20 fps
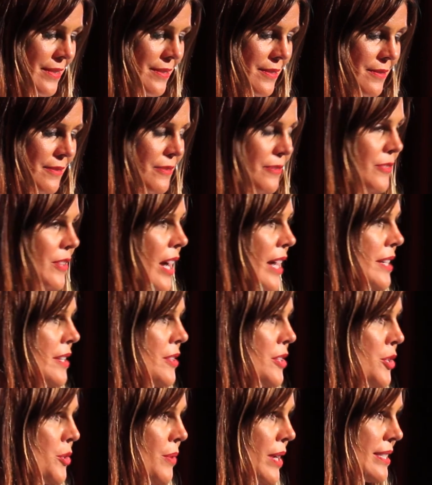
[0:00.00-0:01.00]
"Fly to
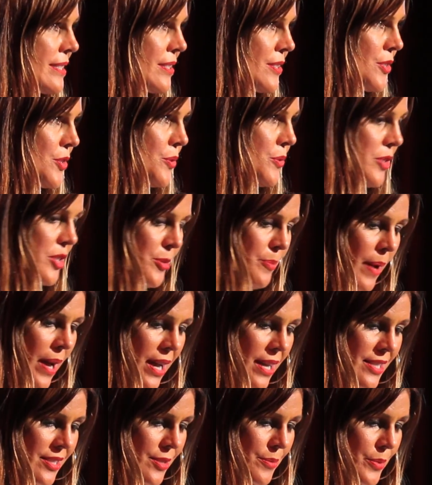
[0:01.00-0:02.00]
the U.S. as soon as
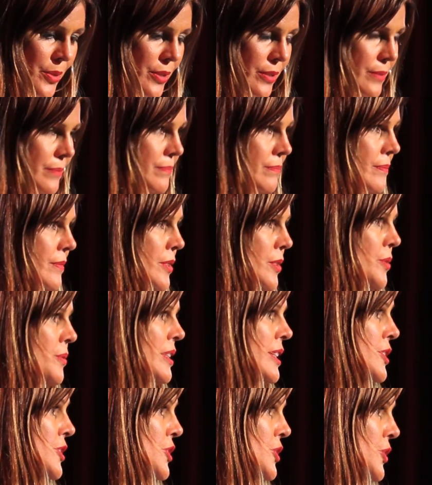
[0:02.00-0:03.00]
possible. You
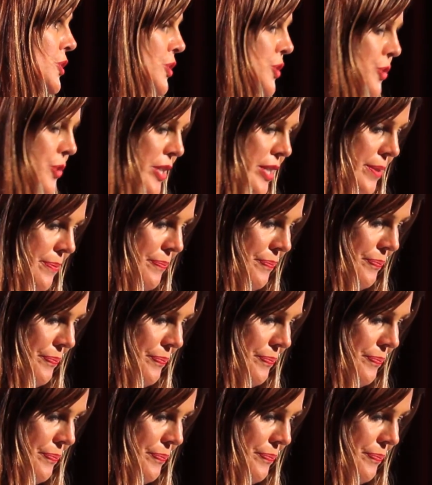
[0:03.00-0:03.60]
need surgery."